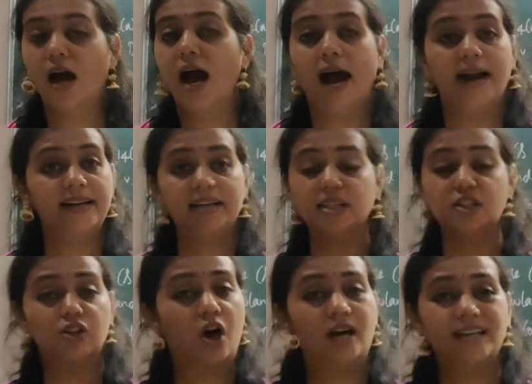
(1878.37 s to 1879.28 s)
And he is
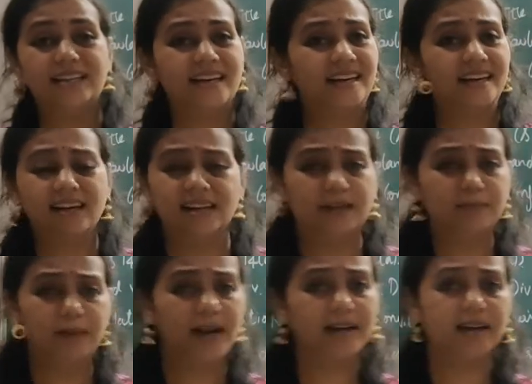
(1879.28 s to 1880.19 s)
not taking an
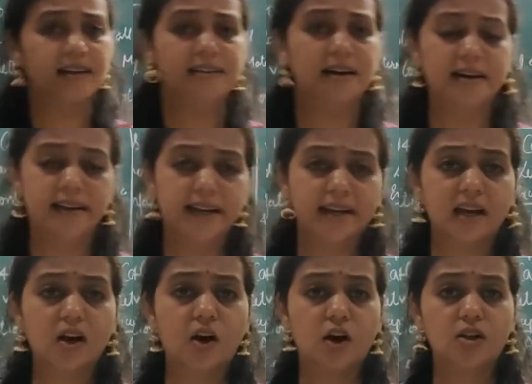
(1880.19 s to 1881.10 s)
implied
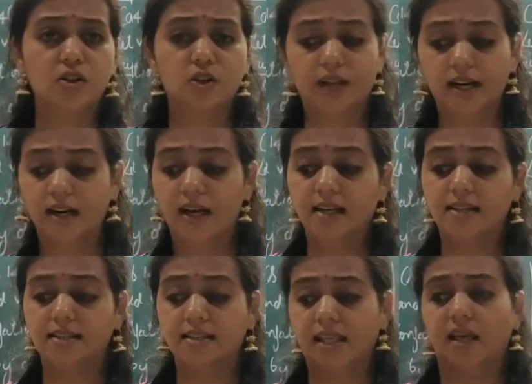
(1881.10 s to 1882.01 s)
undertaking also that,
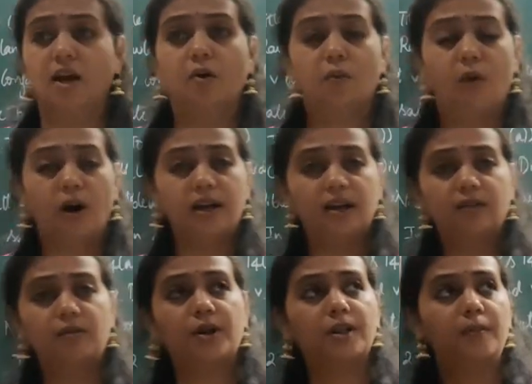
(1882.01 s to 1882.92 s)
see,
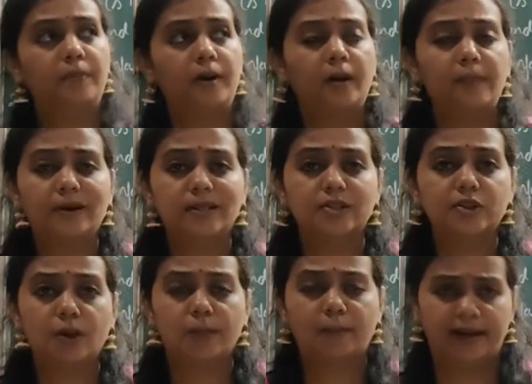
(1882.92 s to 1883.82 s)
whatever the purpose you
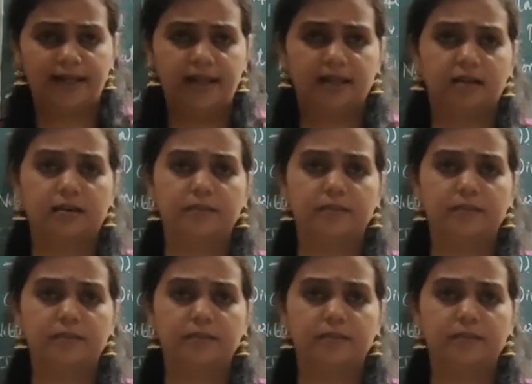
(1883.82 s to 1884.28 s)
are buying,